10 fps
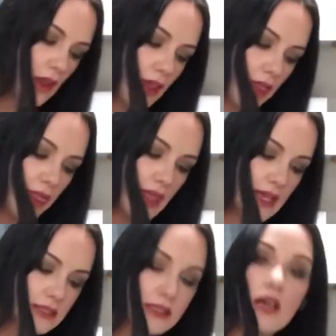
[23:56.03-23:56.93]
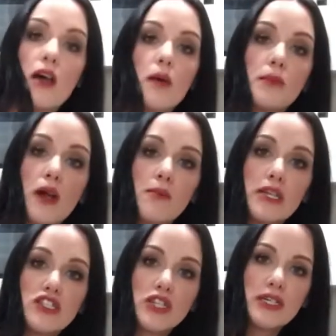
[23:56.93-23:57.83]
This
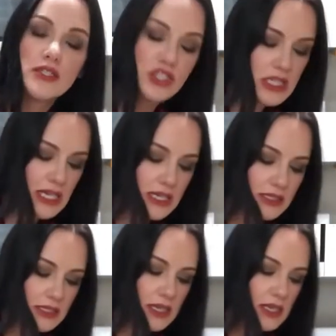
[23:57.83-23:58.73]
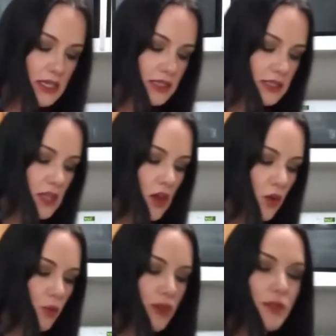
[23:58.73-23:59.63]
Parmesan cheese is,
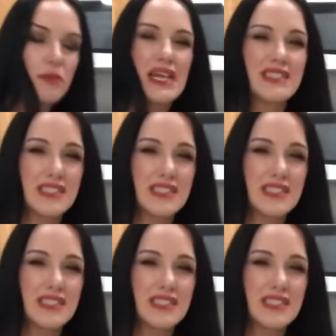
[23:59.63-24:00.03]
when the pizza